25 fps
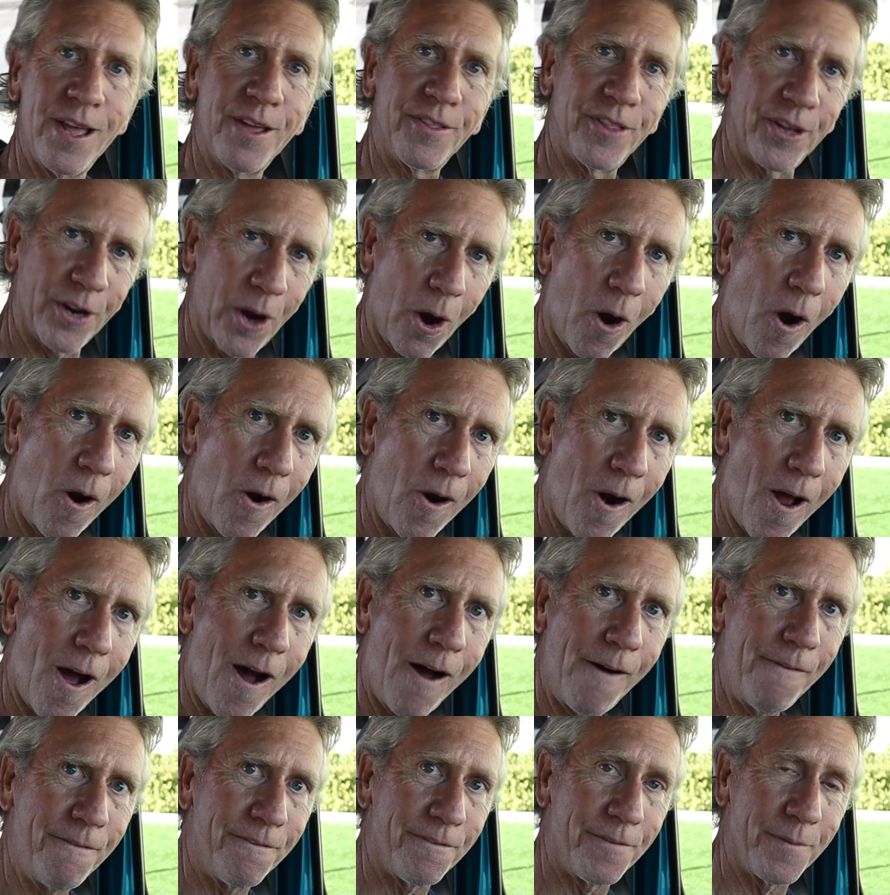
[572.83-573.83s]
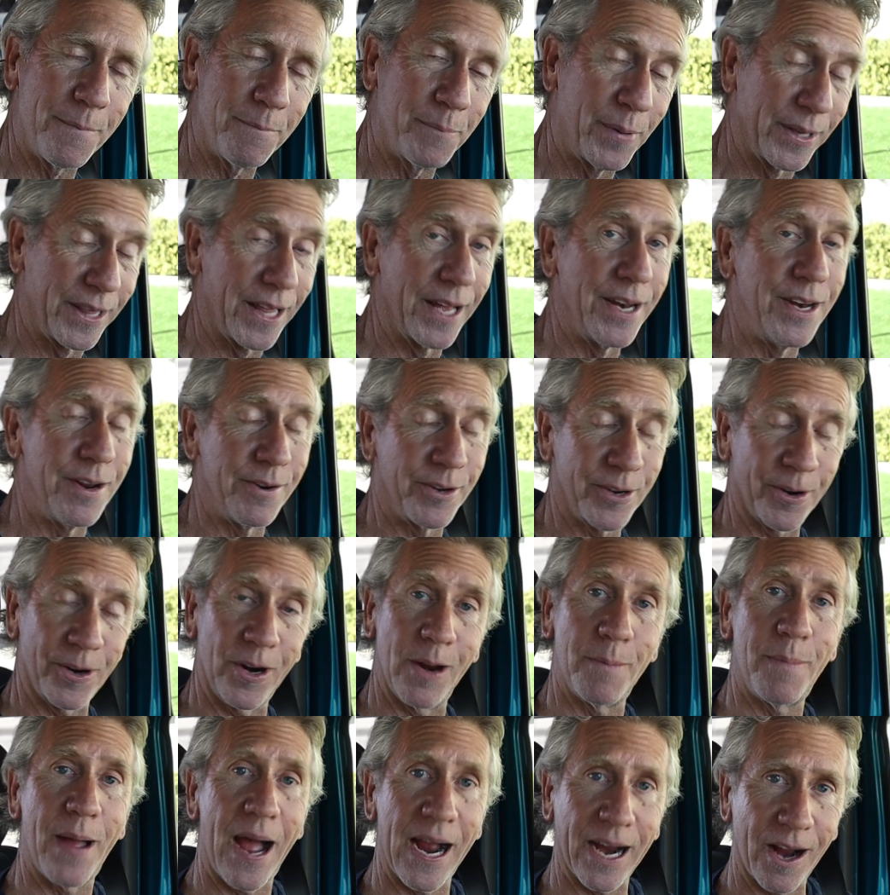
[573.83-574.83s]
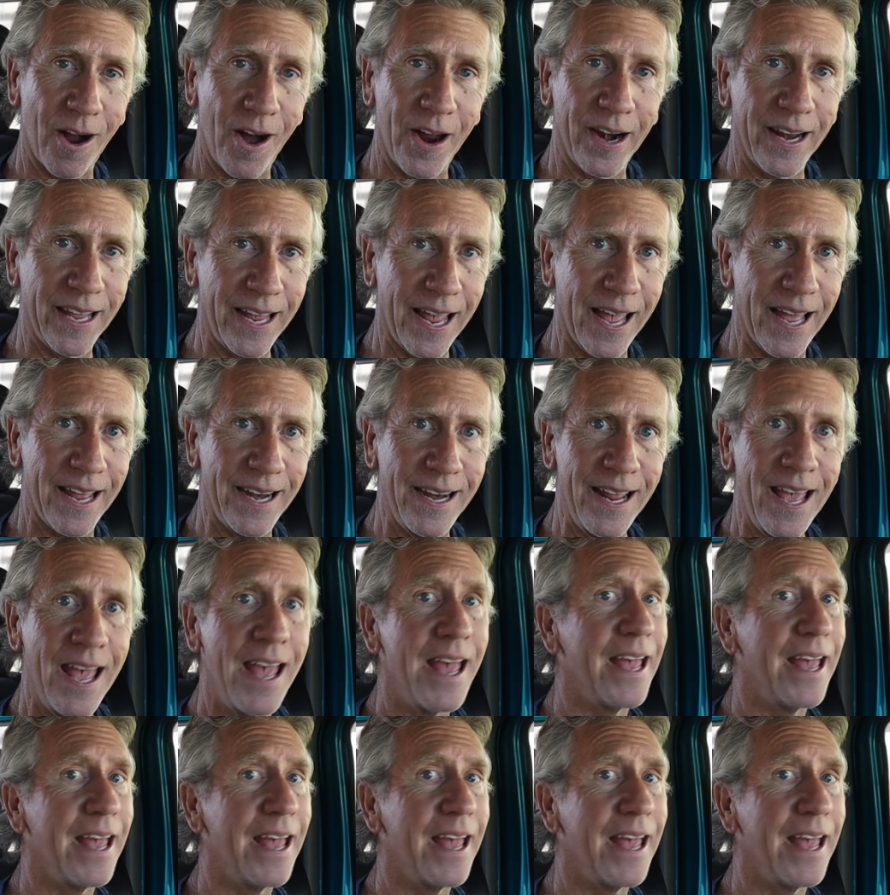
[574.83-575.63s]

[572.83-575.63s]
the car off, but then you turn it back on again,